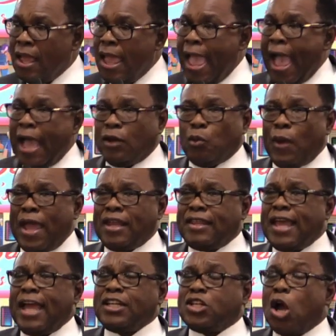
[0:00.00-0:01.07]
and when
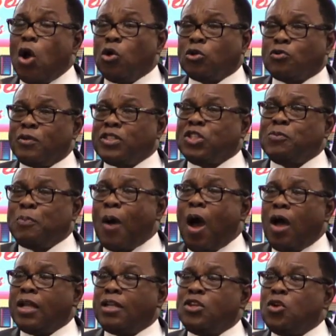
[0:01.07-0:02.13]
they don't
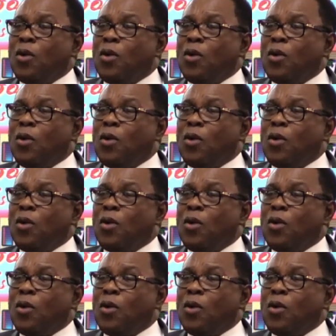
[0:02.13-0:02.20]
respond,